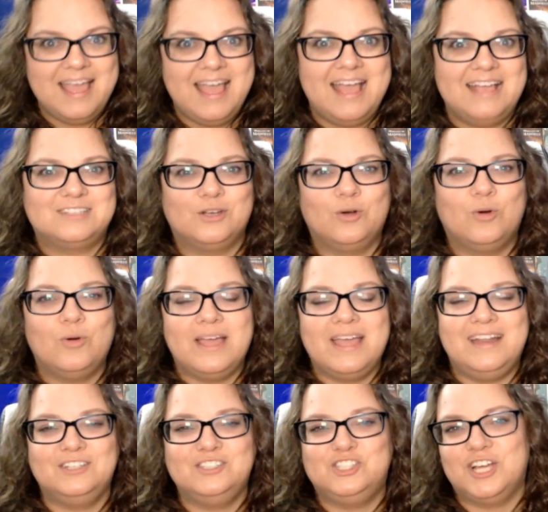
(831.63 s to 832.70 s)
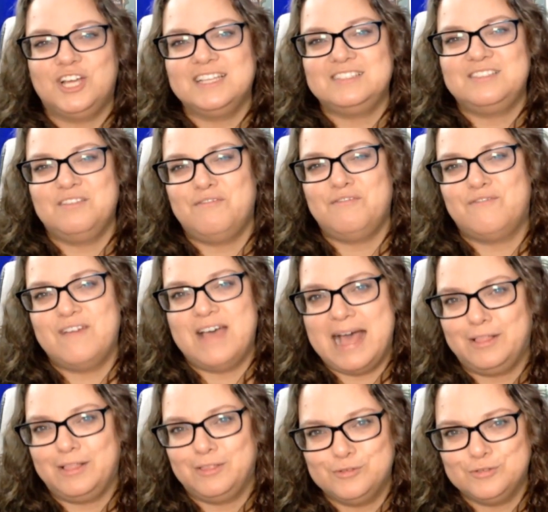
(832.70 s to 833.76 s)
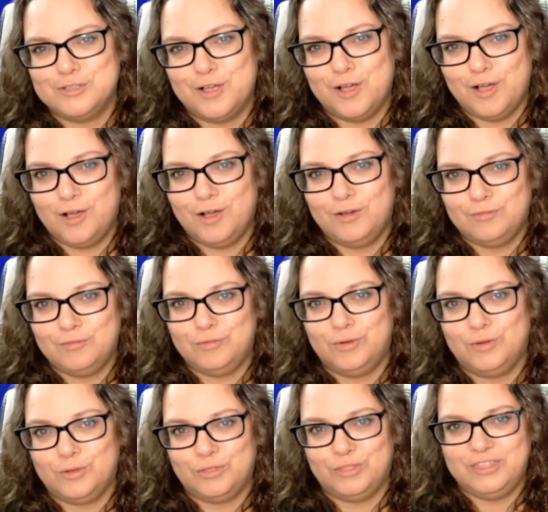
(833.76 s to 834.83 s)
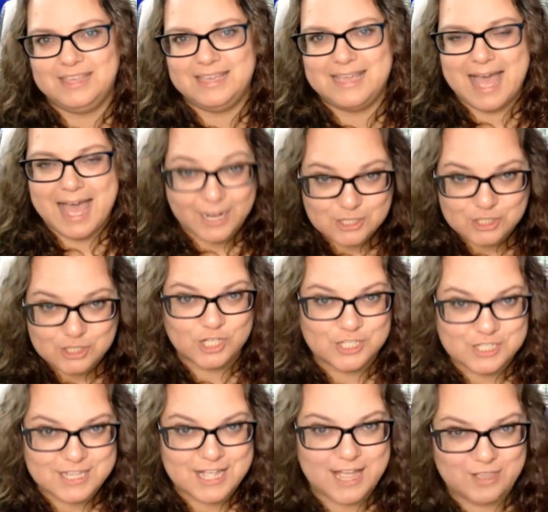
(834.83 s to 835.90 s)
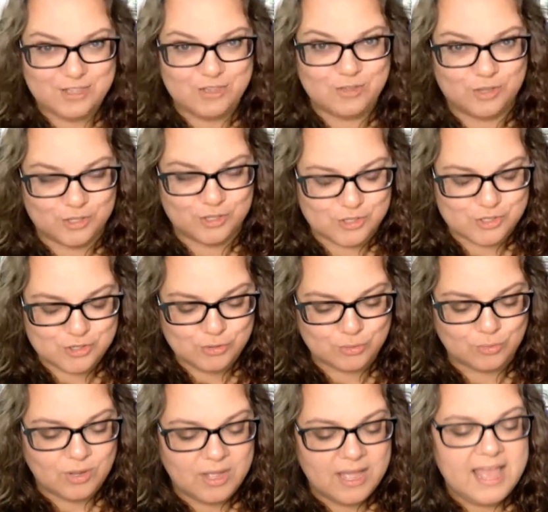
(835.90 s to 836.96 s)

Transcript: So it adjusts the values of the actions that you can do.